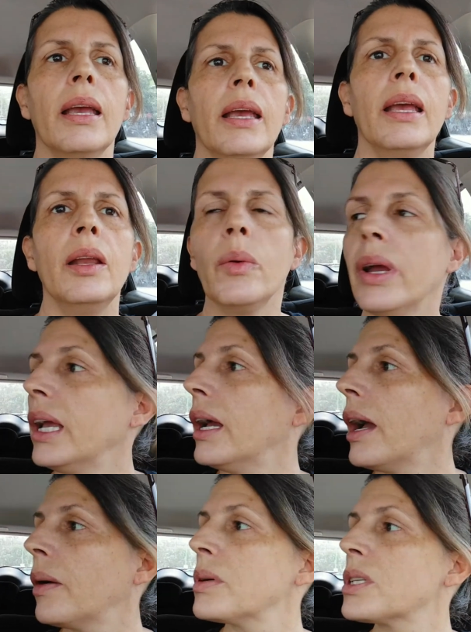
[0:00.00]
Anyway,
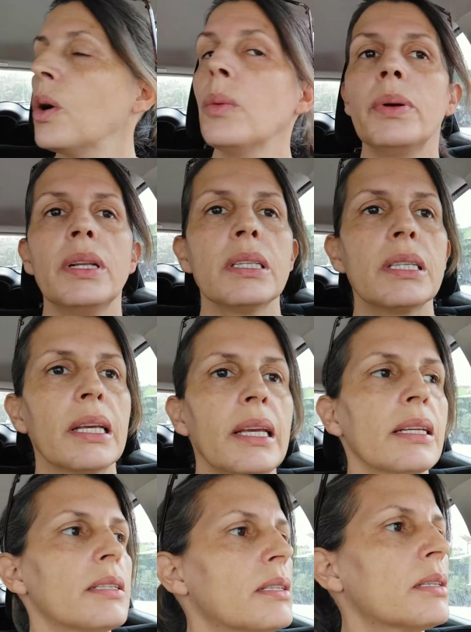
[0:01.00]
I was hoping to
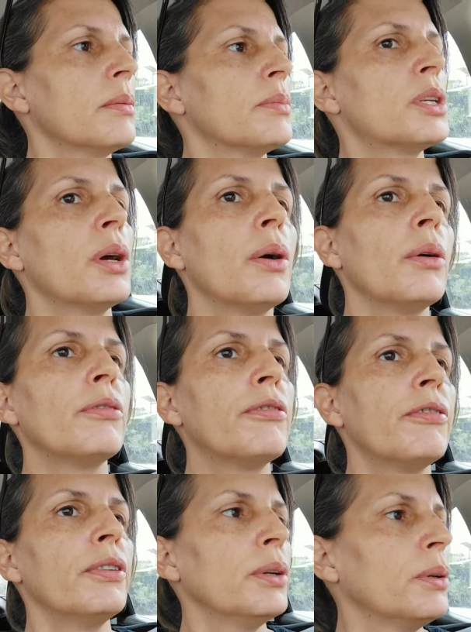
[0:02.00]
get some
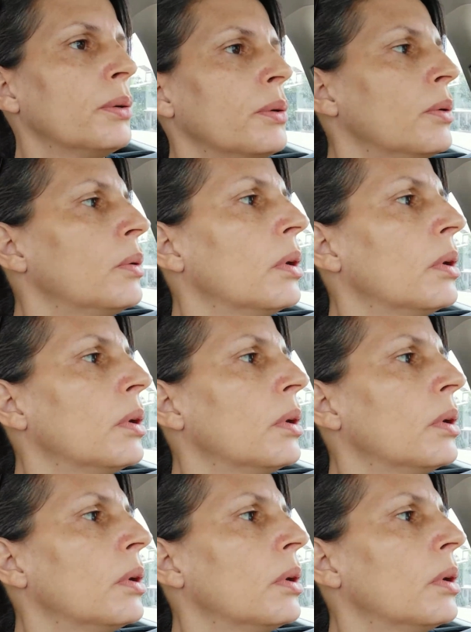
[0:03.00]
tofu